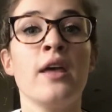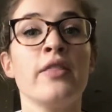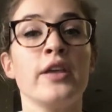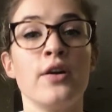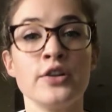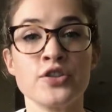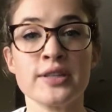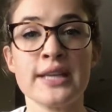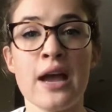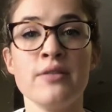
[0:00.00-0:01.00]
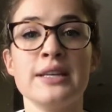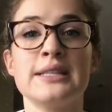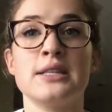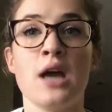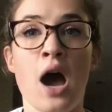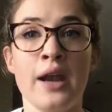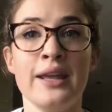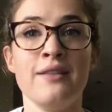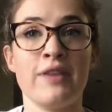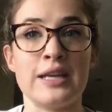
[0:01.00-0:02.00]
The ultrasound is
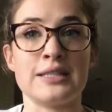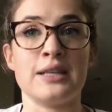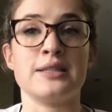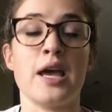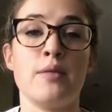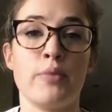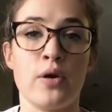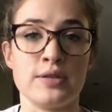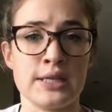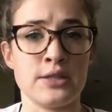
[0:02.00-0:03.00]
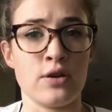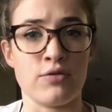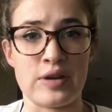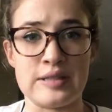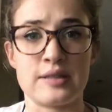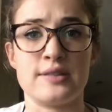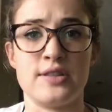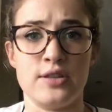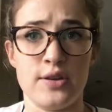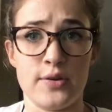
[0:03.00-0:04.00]
non-invasive and poses no risks
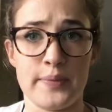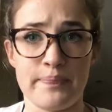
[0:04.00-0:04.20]
to you.